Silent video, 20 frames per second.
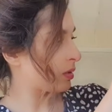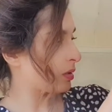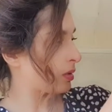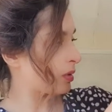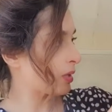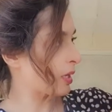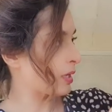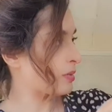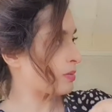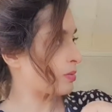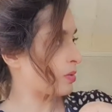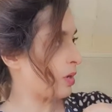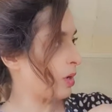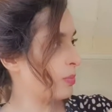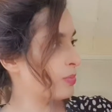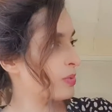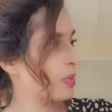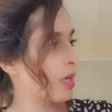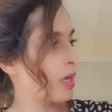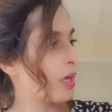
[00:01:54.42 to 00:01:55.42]
lace
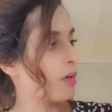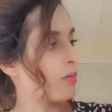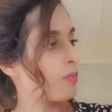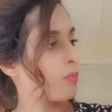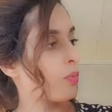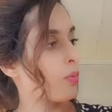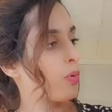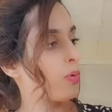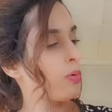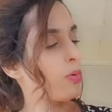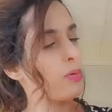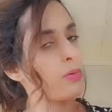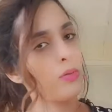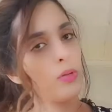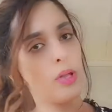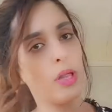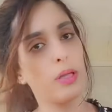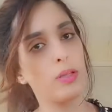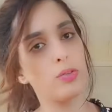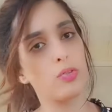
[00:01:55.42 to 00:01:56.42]
tops. I have worn,
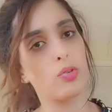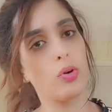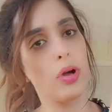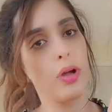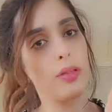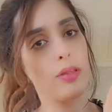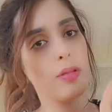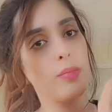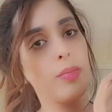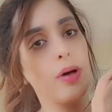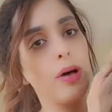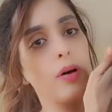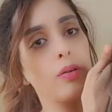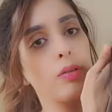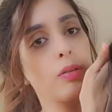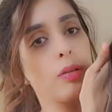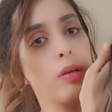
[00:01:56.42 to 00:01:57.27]
like, tried them out.